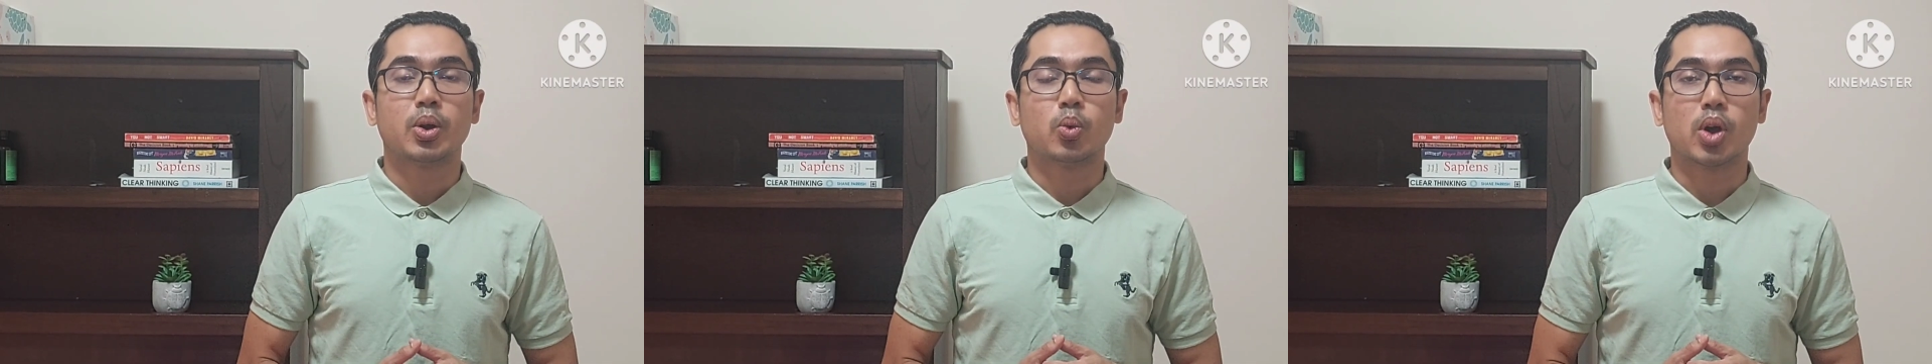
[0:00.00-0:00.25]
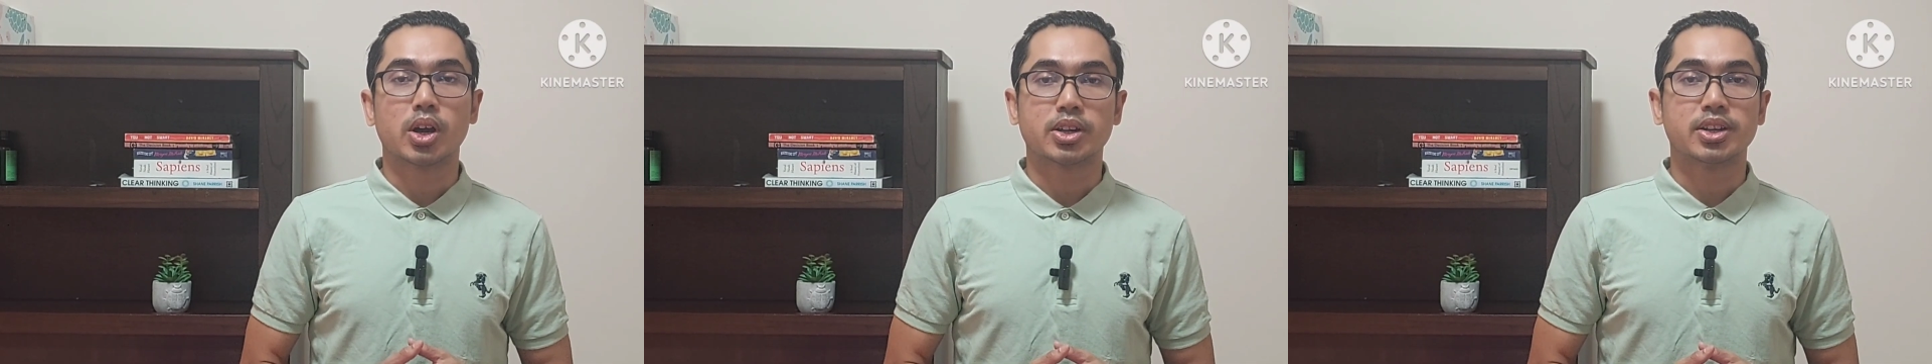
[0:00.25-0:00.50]

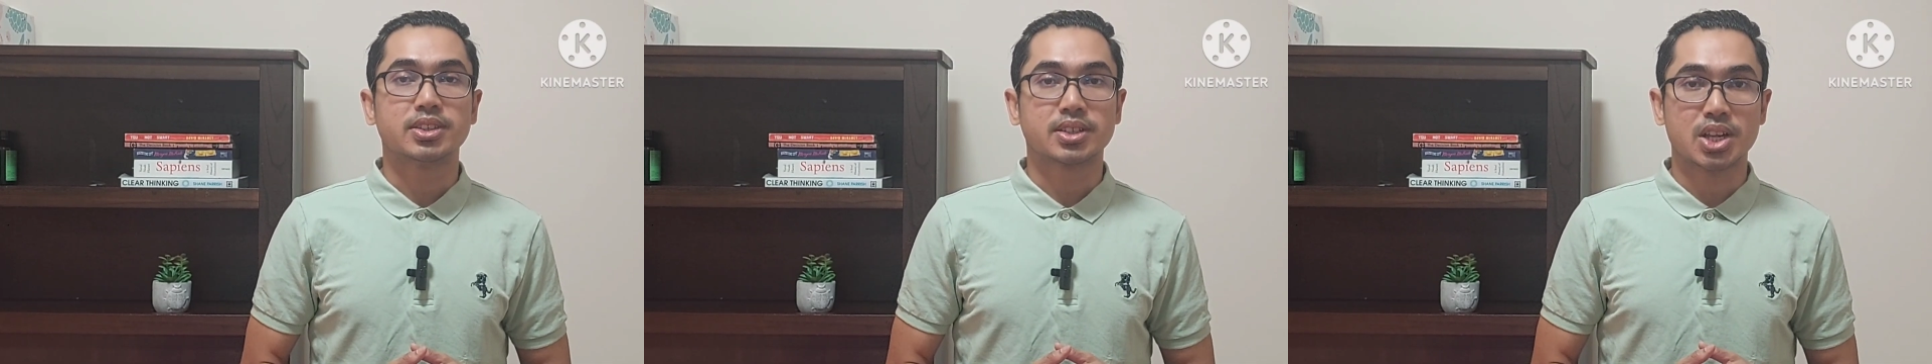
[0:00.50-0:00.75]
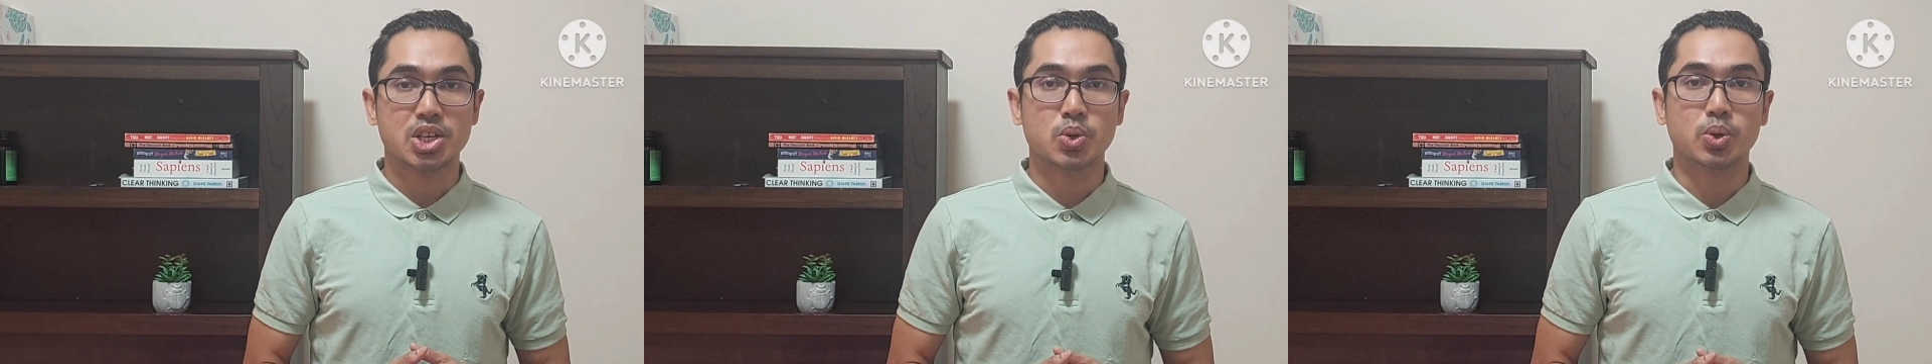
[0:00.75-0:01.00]
work
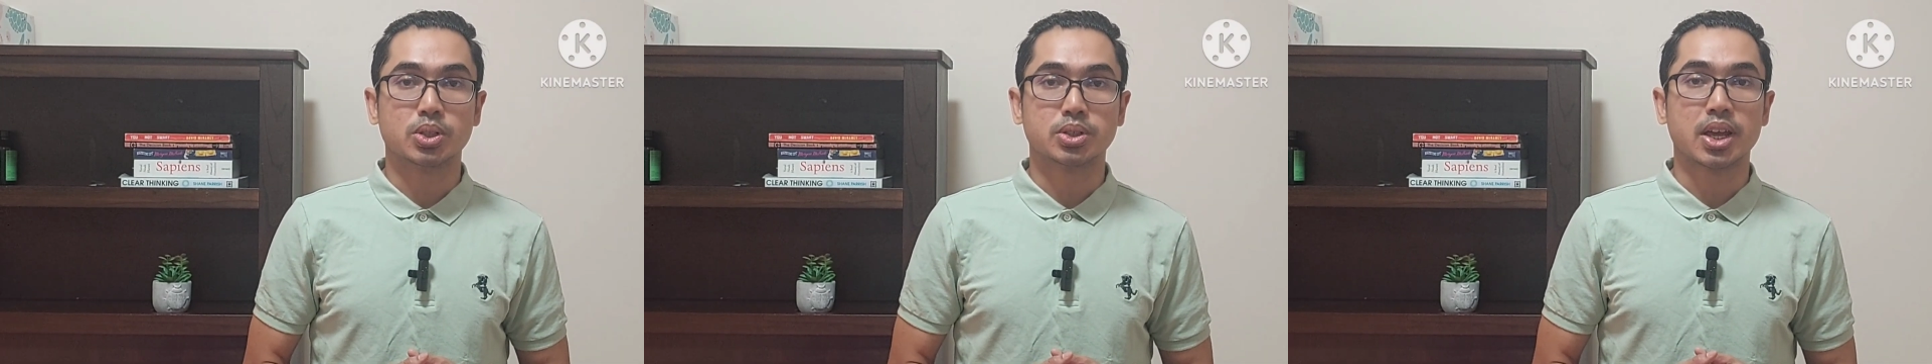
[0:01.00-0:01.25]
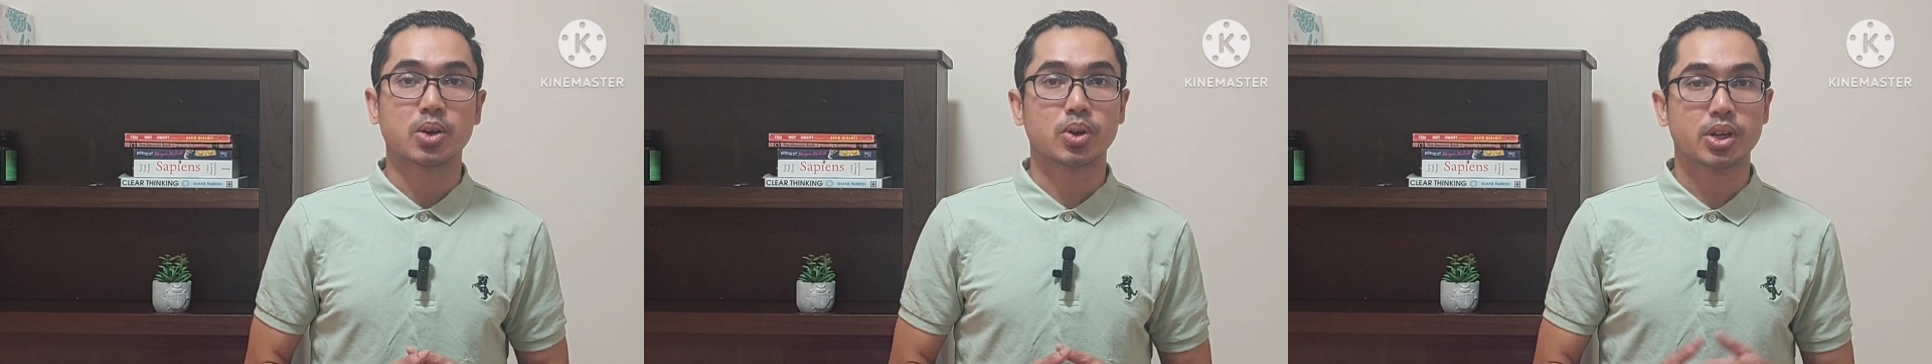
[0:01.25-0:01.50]

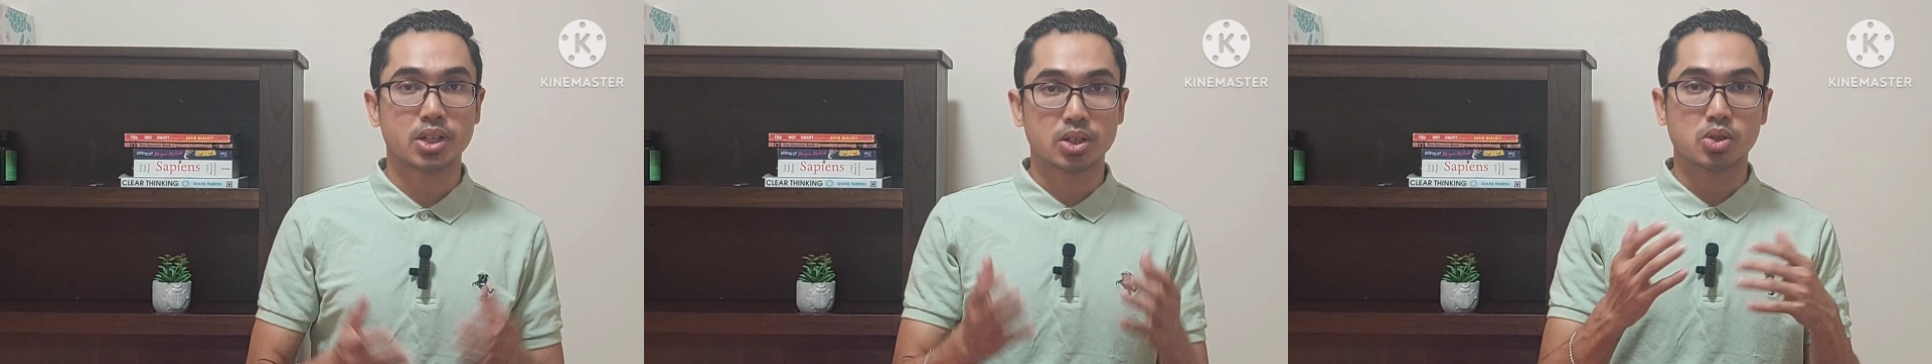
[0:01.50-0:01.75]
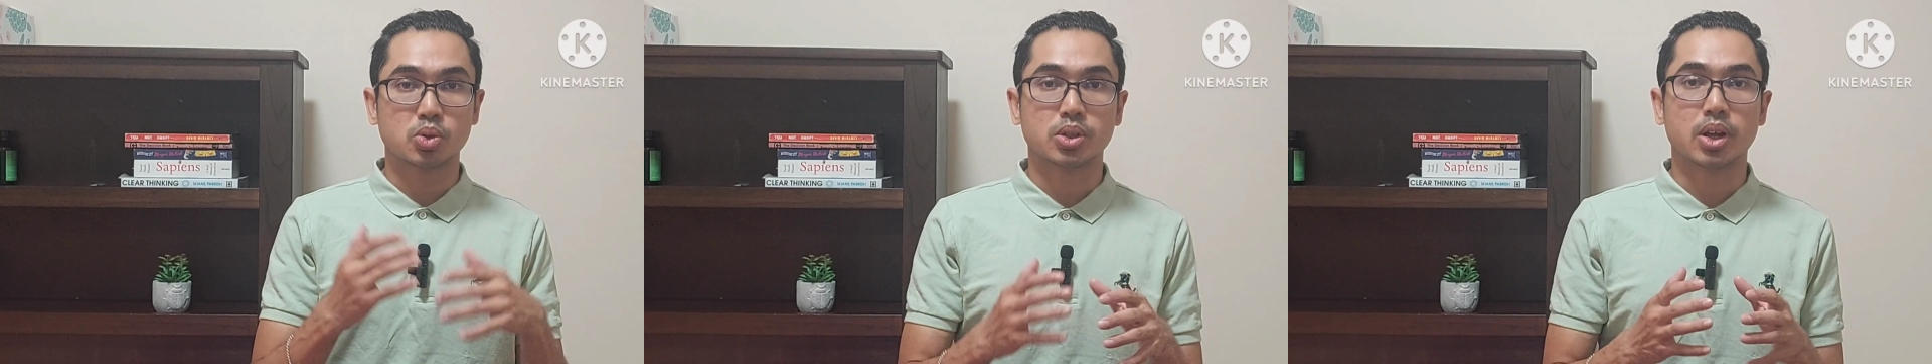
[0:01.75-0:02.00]
schedules
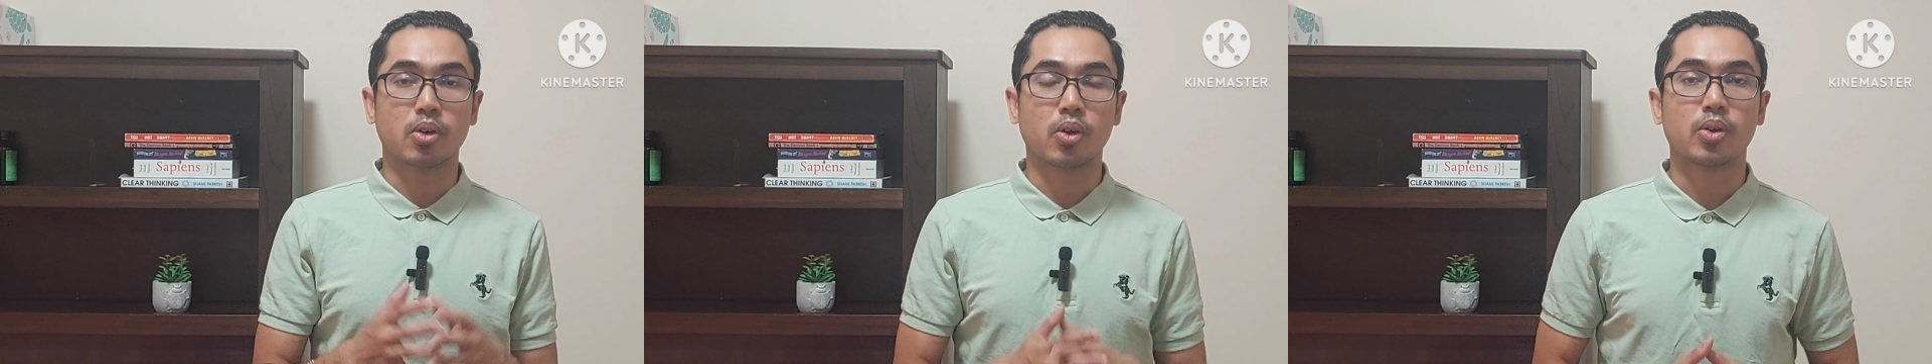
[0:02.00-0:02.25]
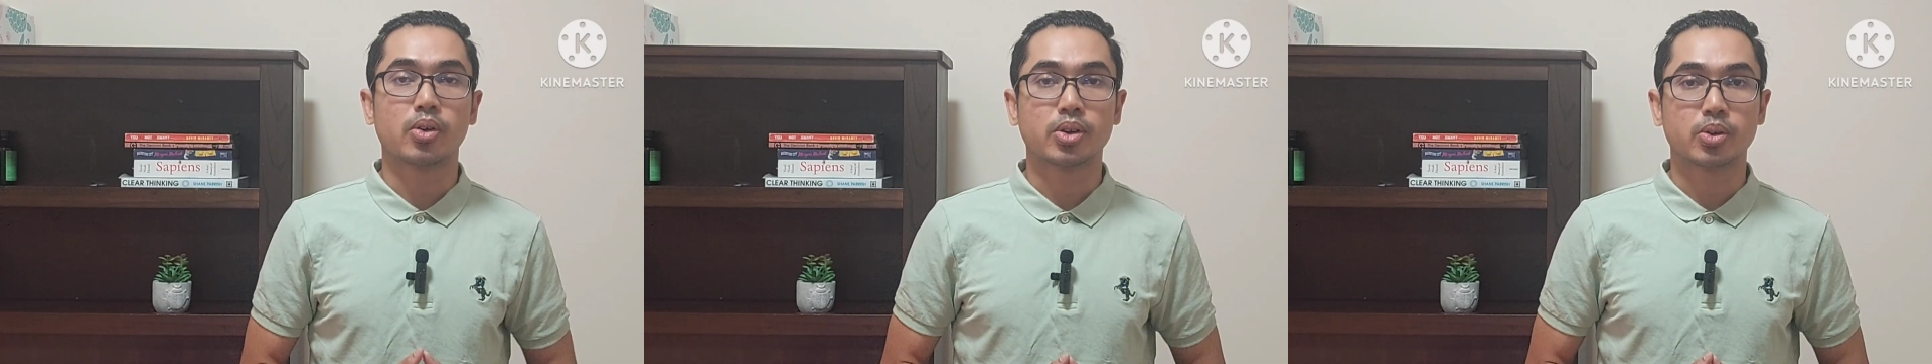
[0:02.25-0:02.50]
according to
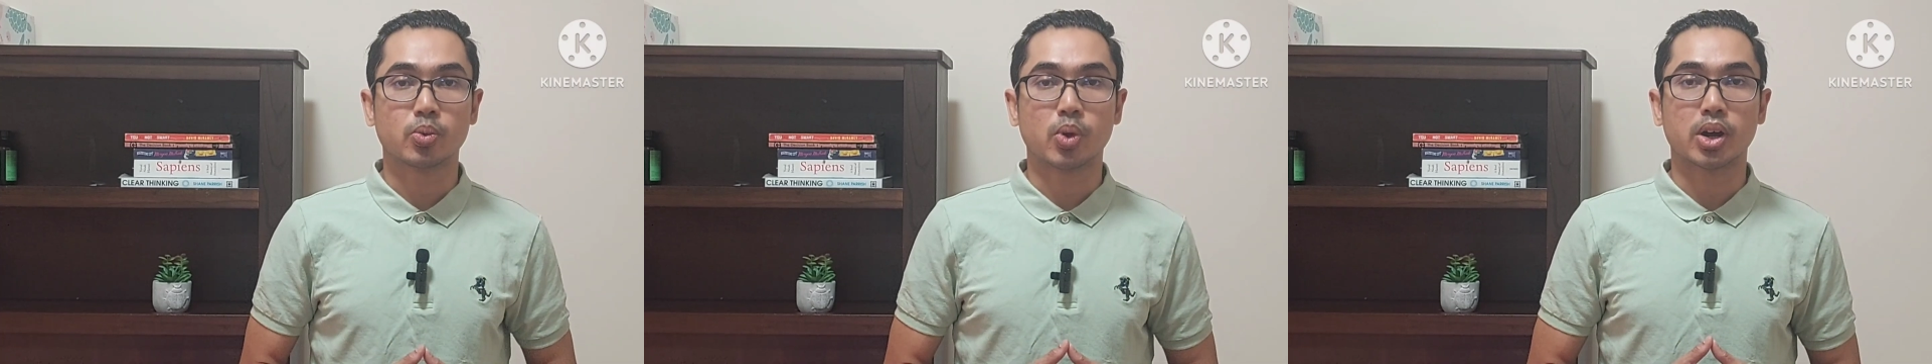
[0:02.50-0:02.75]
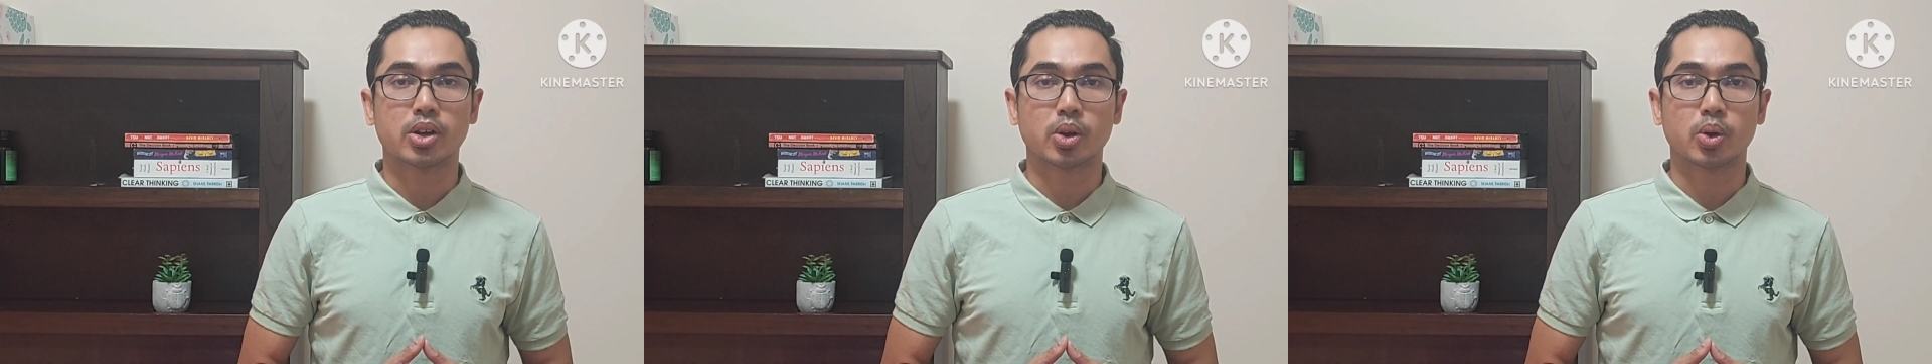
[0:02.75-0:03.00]
their
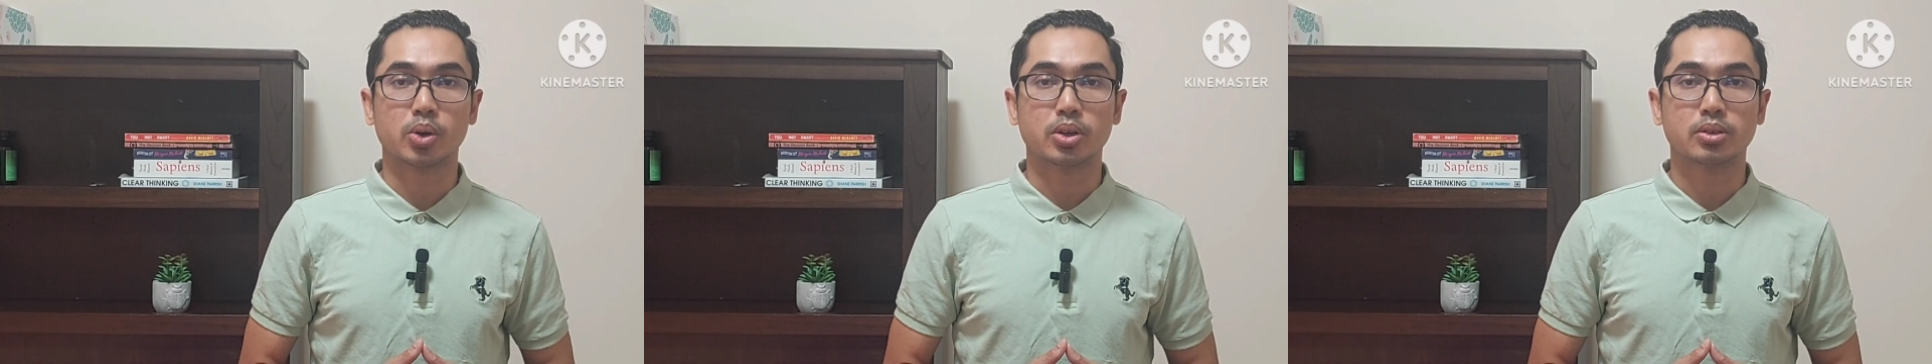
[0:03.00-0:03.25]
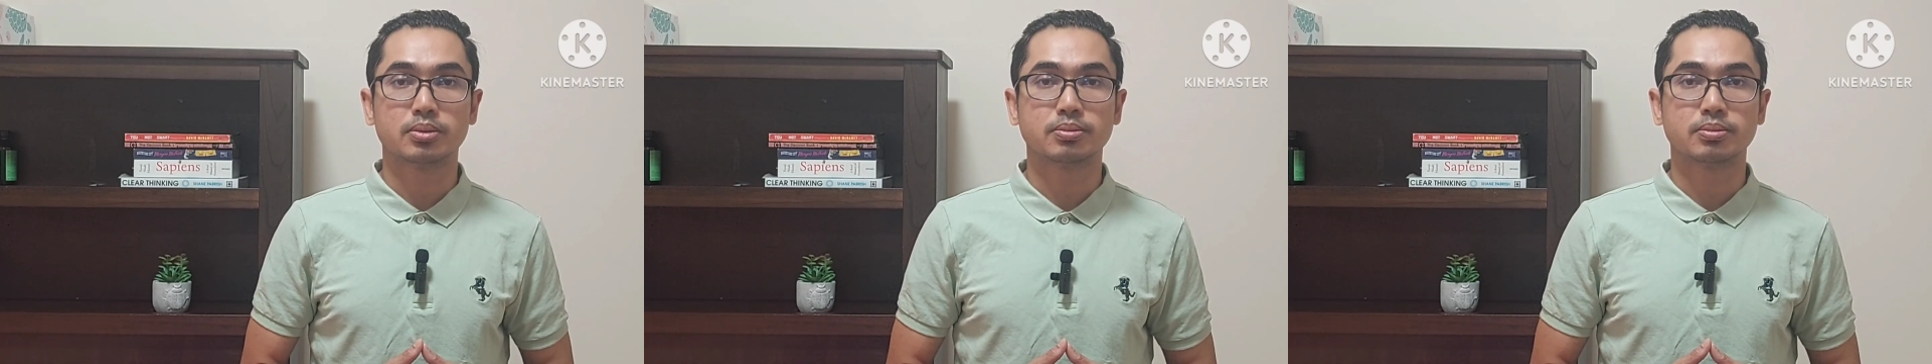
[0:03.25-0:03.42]
workload.